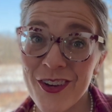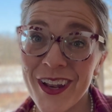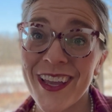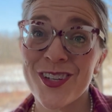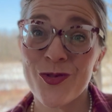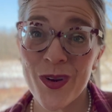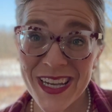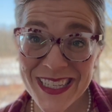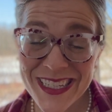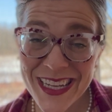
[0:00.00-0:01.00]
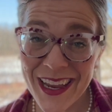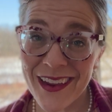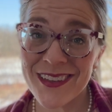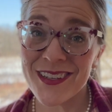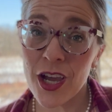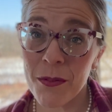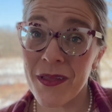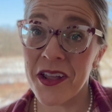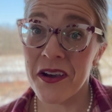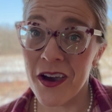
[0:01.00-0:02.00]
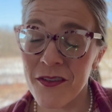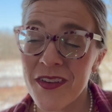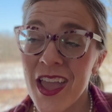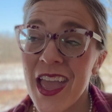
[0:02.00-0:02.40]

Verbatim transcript: gone out twice a day to top that off.